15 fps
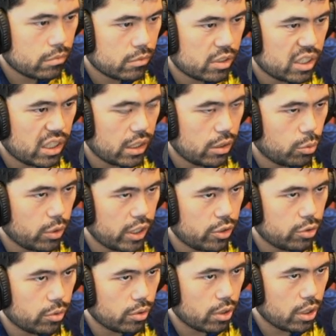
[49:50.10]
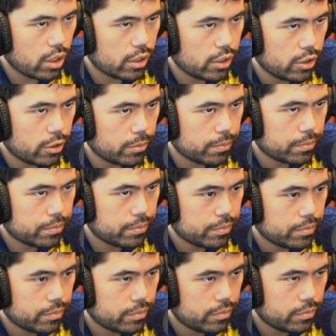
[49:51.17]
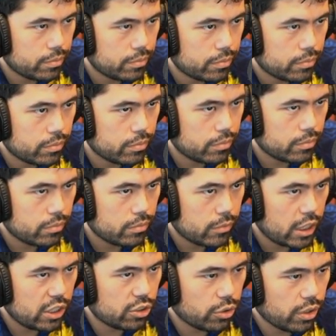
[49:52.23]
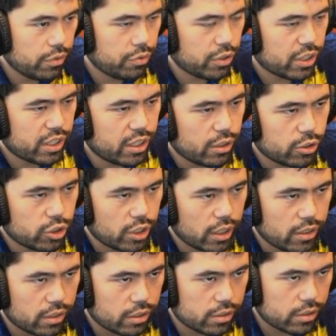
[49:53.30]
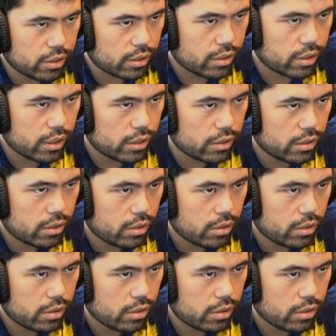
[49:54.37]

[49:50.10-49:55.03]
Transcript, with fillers: thinking way too long here. He's looking for a kill shot that doesn't exist.